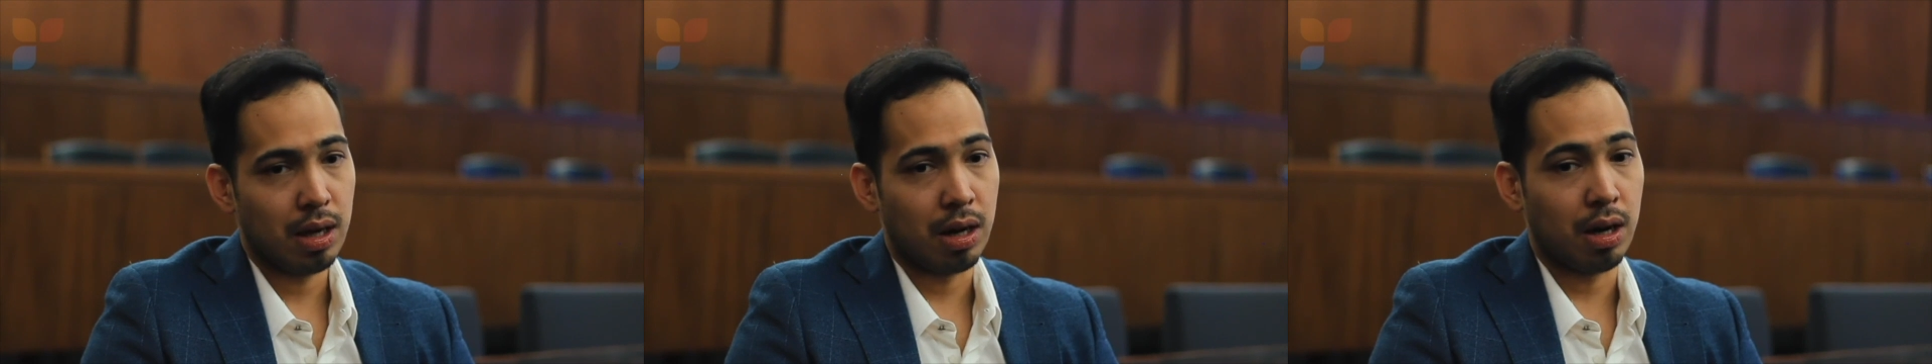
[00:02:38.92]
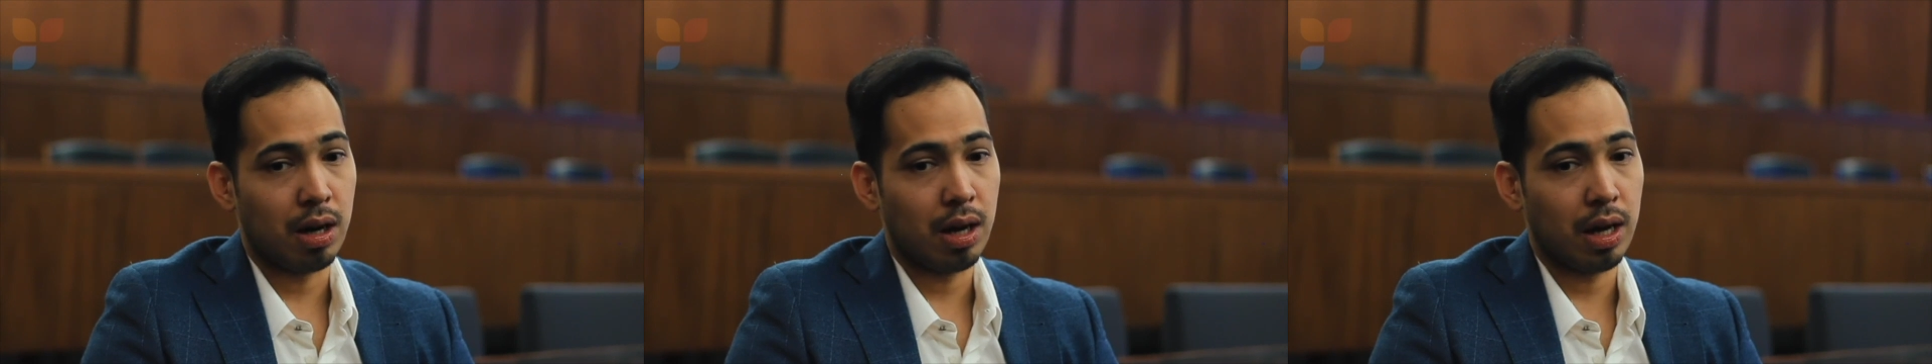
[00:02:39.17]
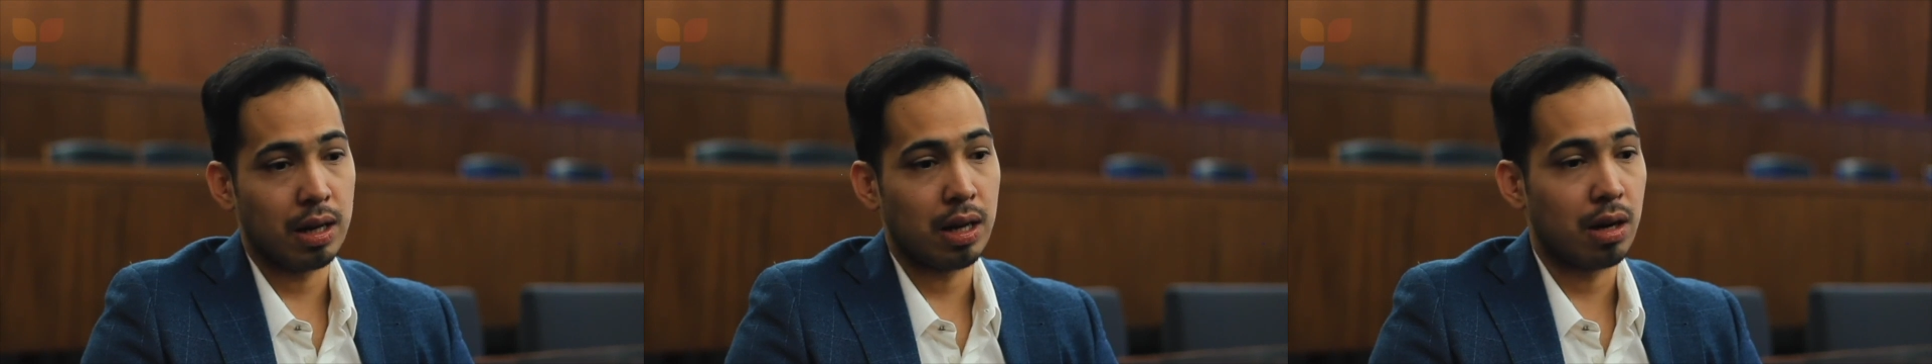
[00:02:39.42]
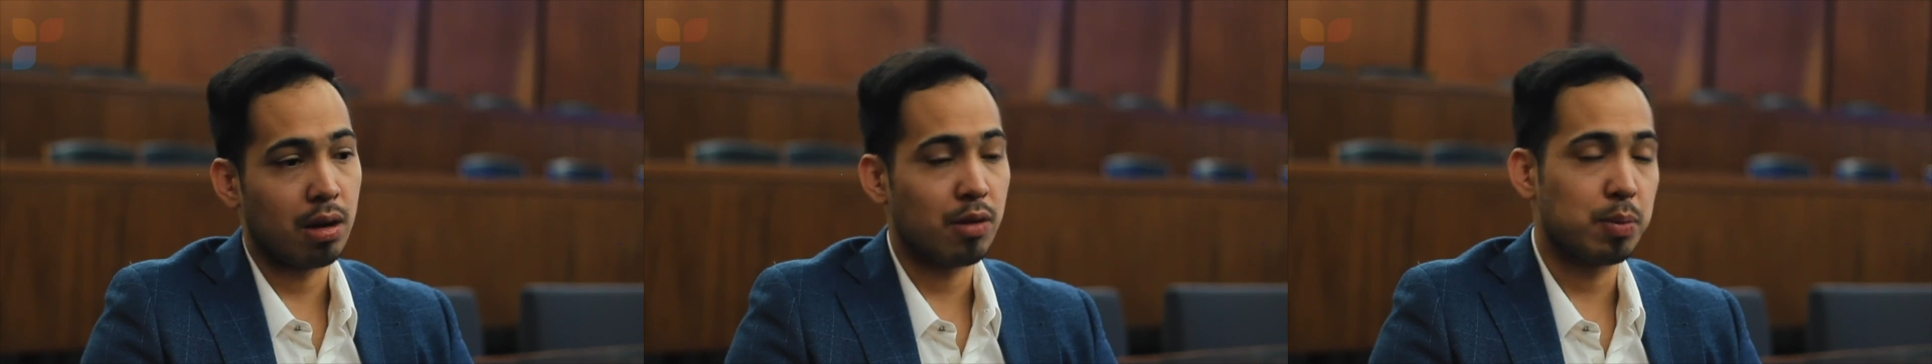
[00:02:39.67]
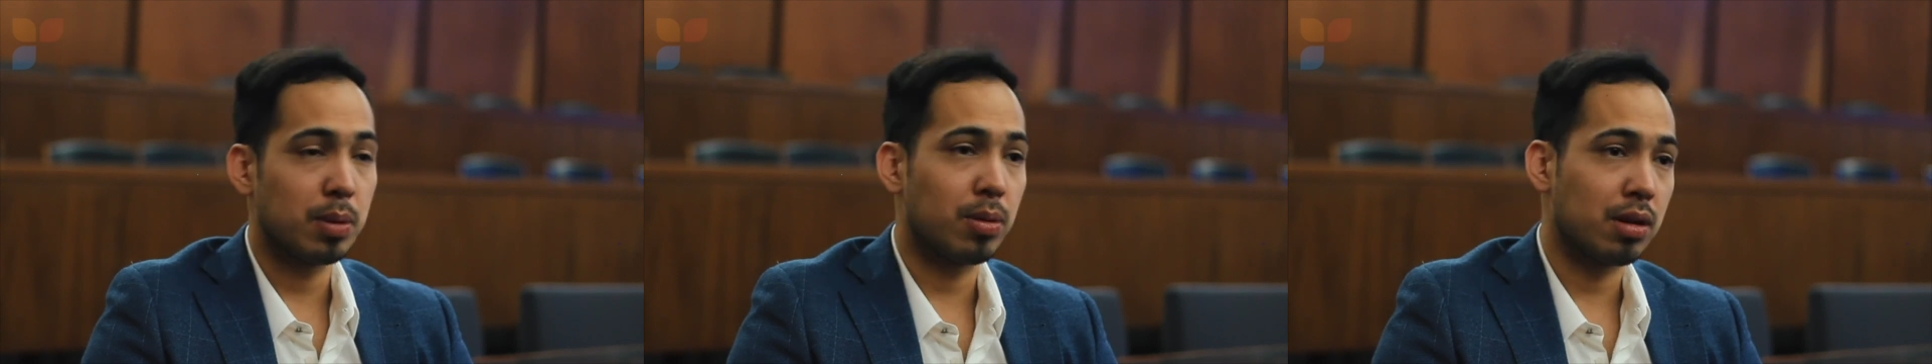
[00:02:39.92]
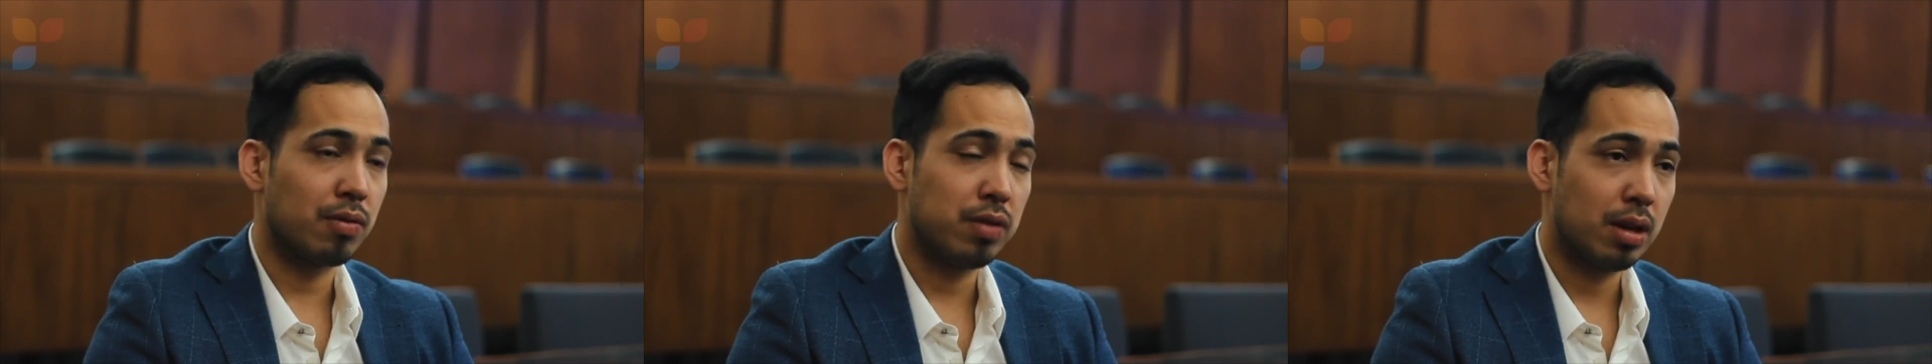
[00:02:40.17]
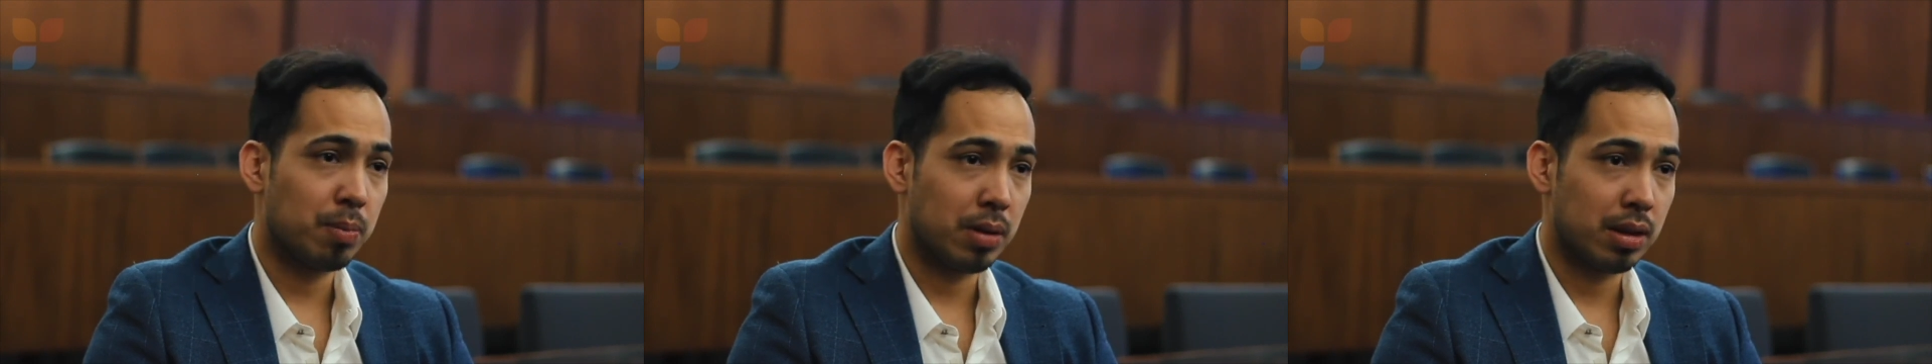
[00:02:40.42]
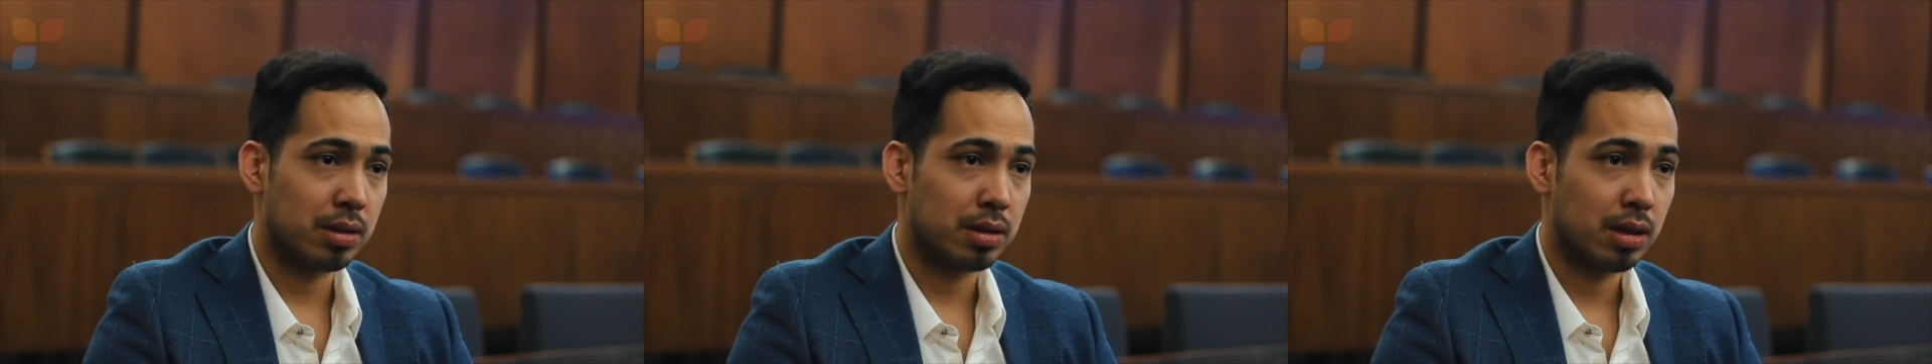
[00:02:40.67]
And a lot of people in the
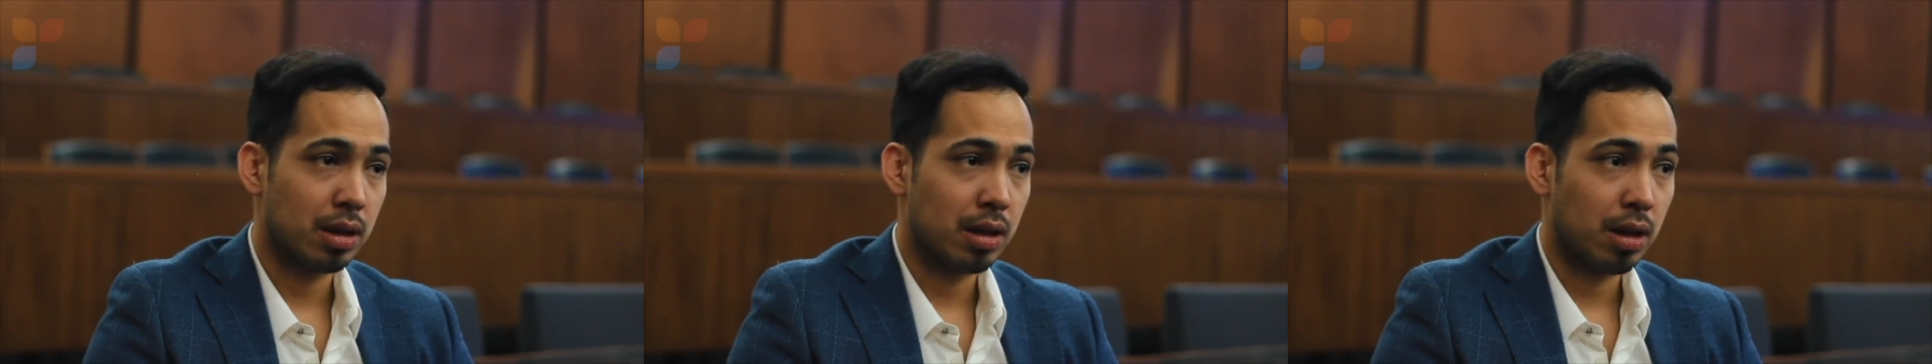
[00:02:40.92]
Philippines